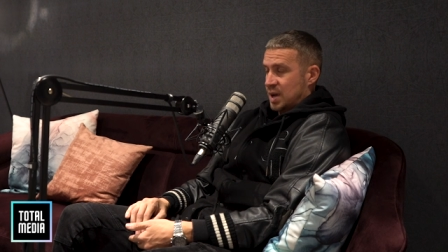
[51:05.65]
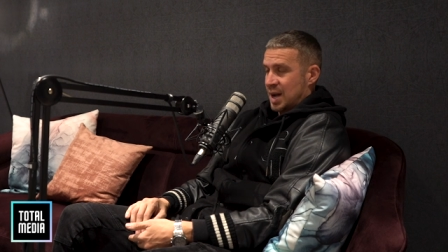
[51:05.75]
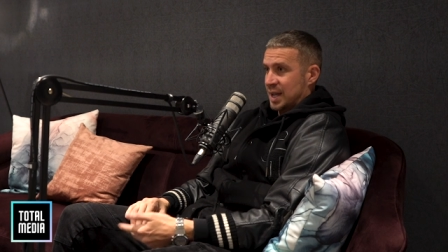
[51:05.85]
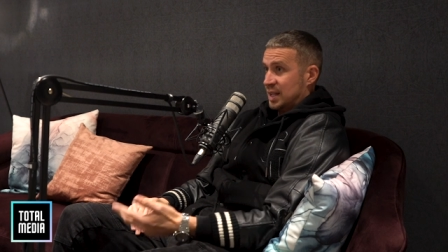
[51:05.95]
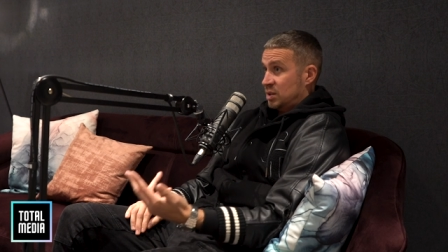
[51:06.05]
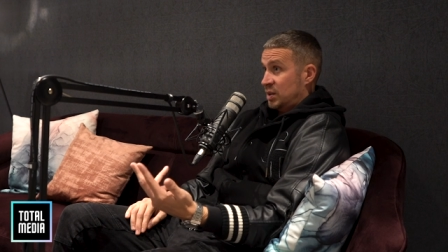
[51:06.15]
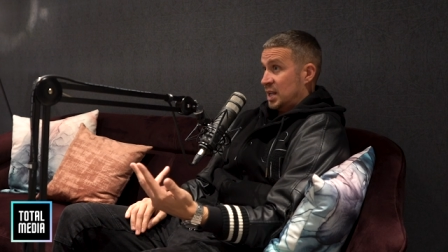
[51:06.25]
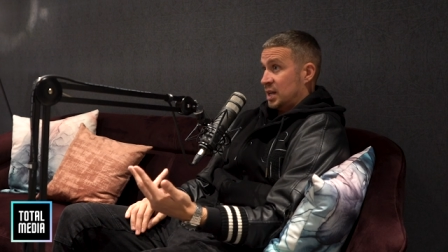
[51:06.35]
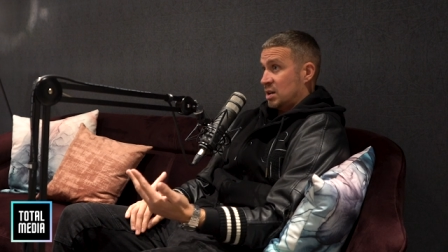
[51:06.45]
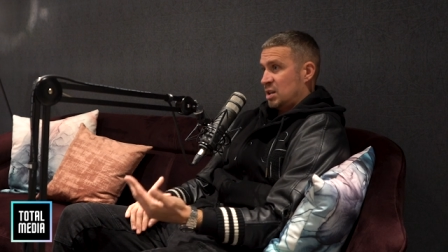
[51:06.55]
I get two
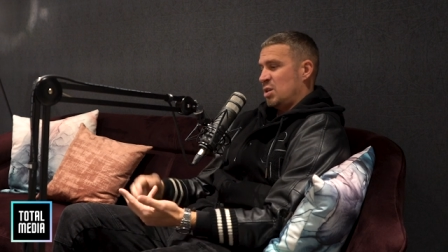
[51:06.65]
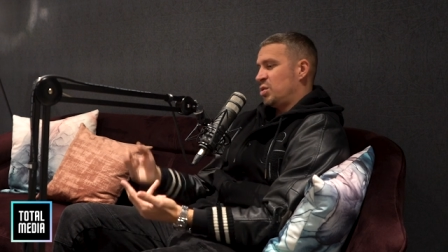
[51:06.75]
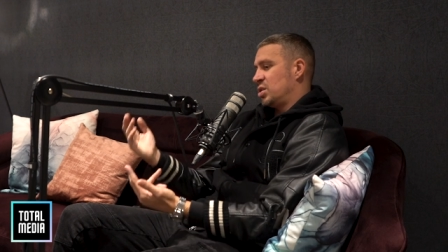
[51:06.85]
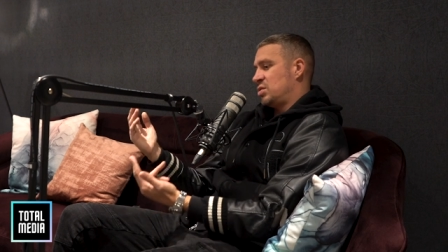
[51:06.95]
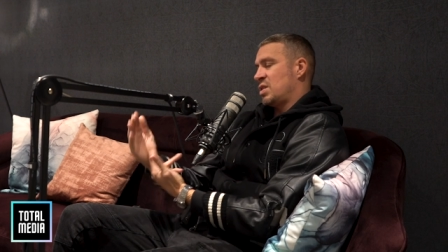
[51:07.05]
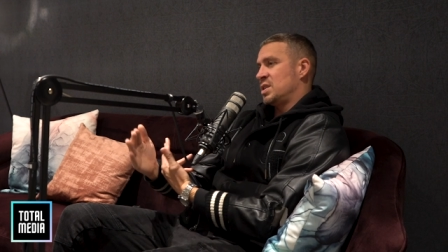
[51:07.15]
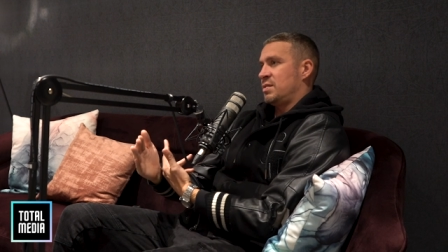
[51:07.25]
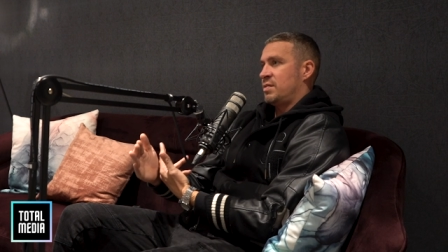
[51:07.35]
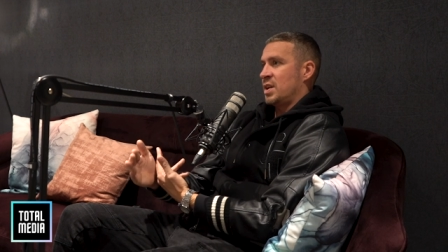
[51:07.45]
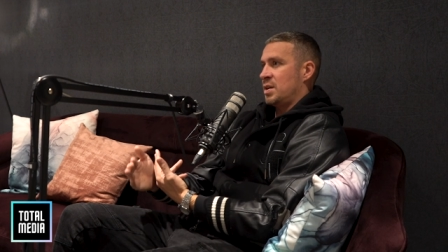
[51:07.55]
yellow Lucas runs
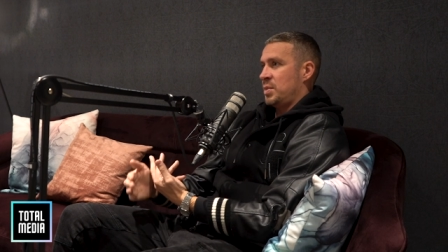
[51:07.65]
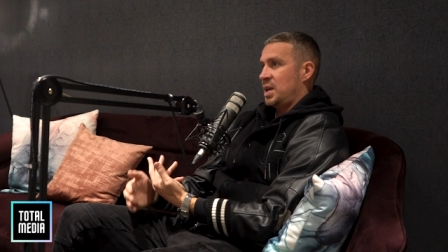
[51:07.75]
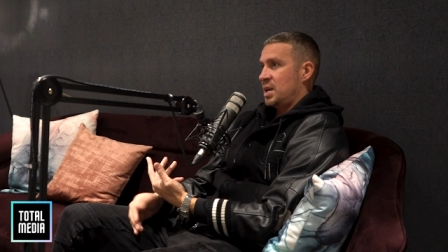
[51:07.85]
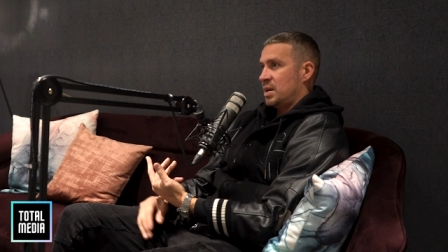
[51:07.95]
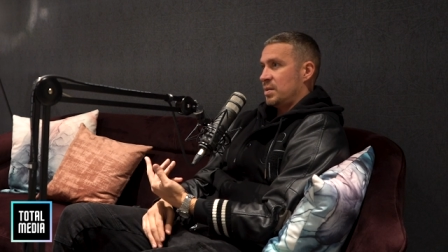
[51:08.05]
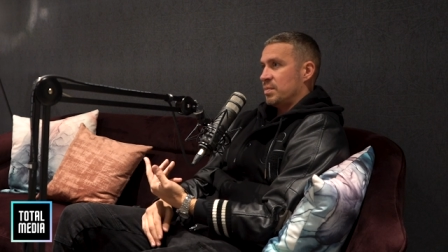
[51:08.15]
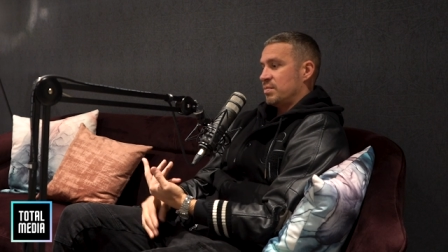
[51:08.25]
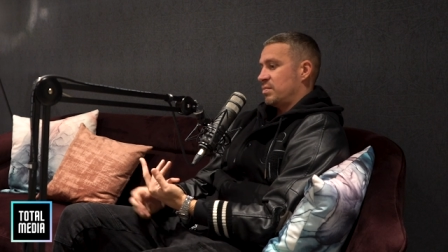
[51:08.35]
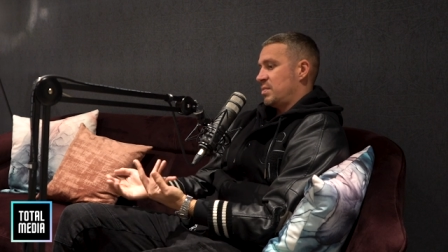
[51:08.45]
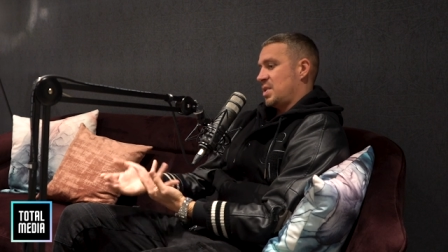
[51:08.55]
in front of me.
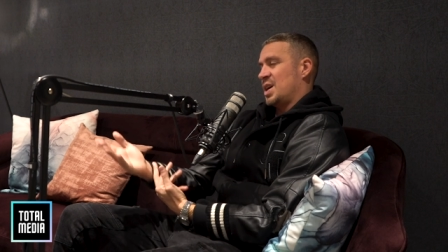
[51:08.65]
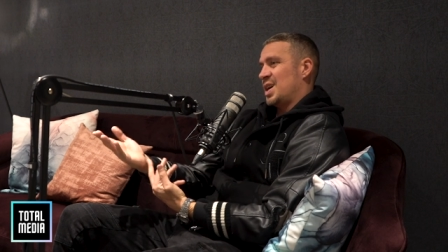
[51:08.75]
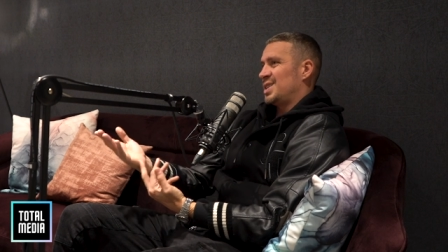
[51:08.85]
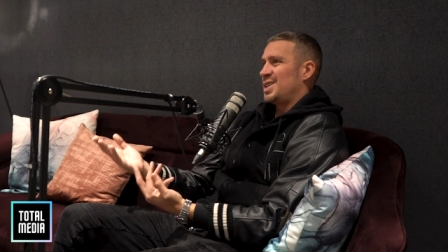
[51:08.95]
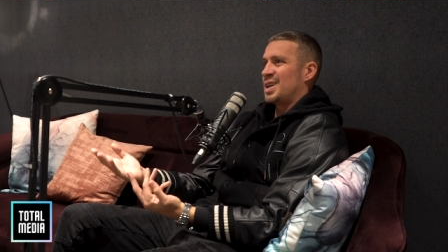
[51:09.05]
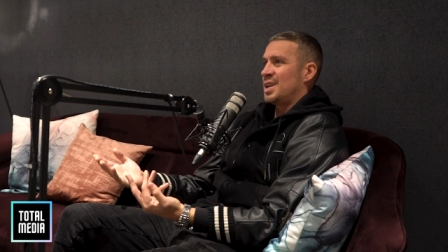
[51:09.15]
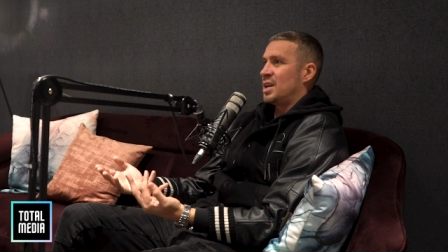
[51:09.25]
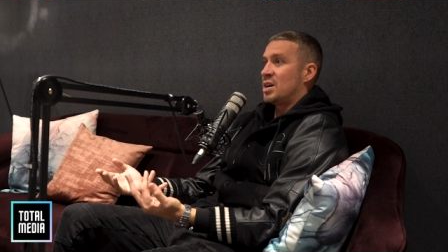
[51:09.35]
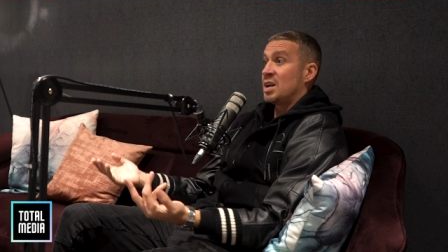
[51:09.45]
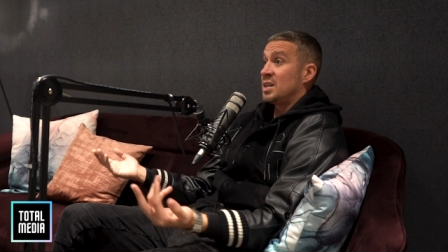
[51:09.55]
I get a second
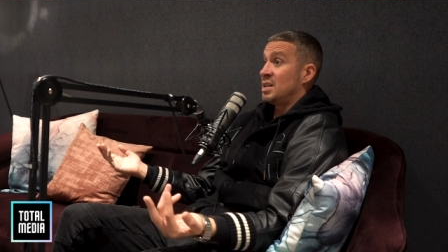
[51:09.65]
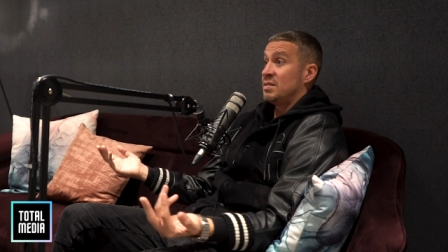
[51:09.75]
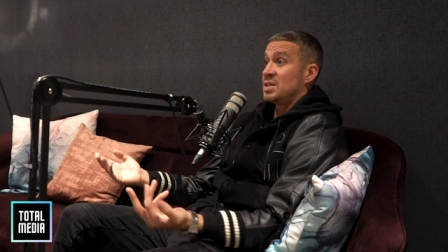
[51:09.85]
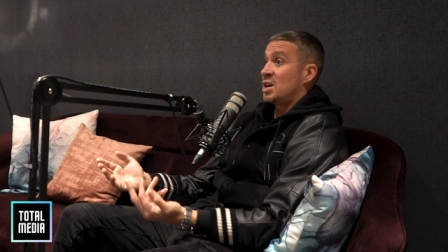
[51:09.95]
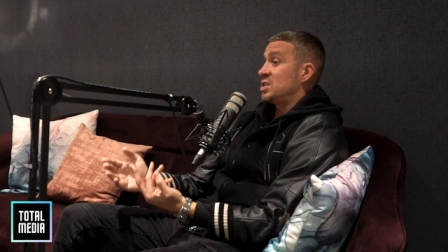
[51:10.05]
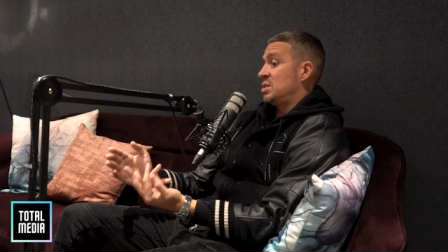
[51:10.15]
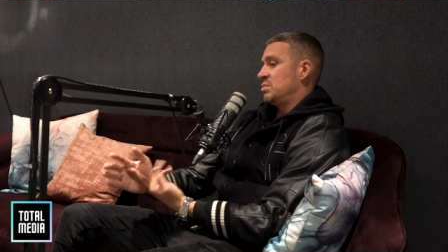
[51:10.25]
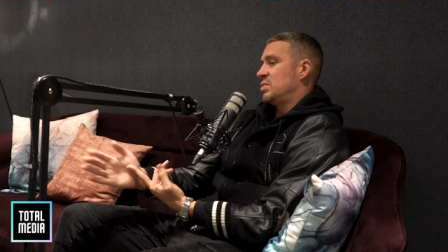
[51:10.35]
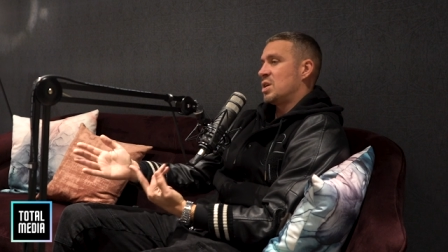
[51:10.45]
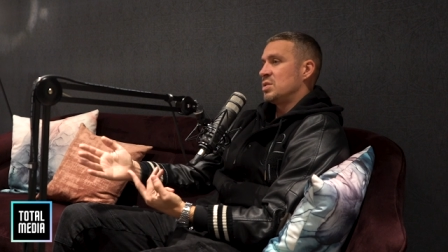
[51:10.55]
yellow card. I didn't even touch
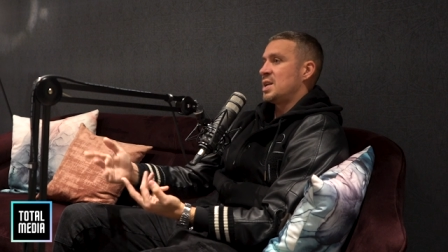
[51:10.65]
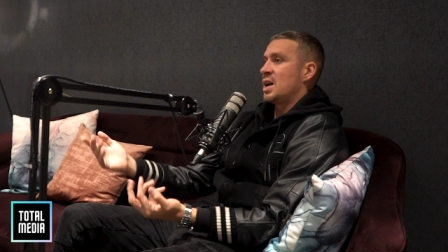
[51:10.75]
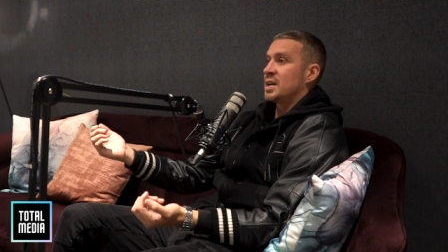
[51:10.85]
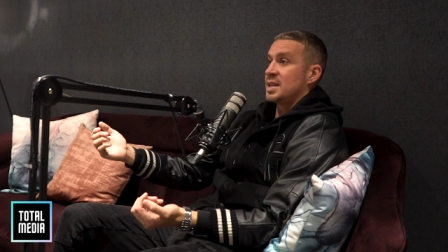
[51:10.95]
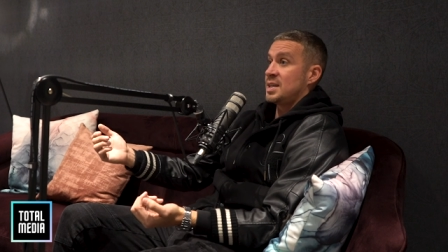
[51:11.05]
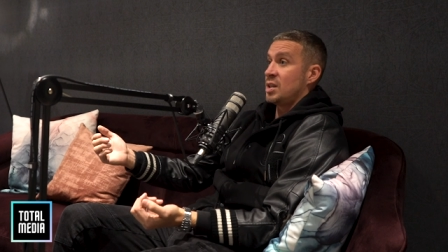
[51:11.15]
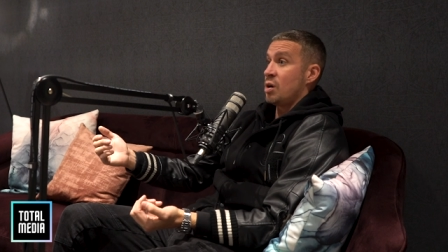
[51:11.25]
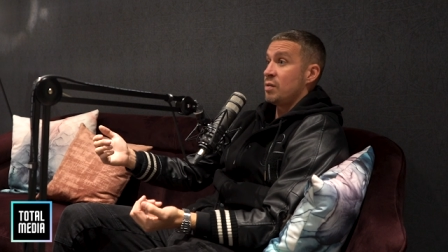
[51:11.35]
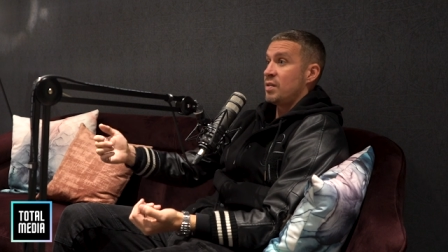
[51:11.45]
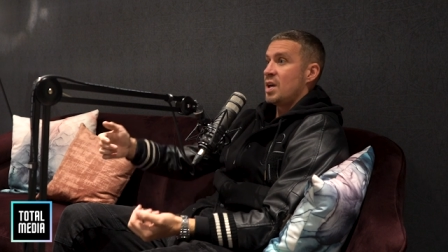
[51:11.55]
him. goes down. I get sent
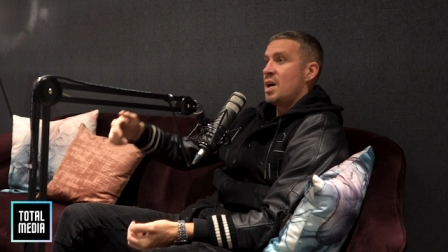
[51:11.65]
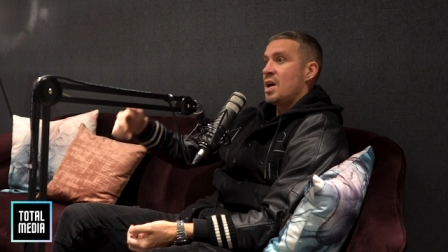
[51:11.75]
off.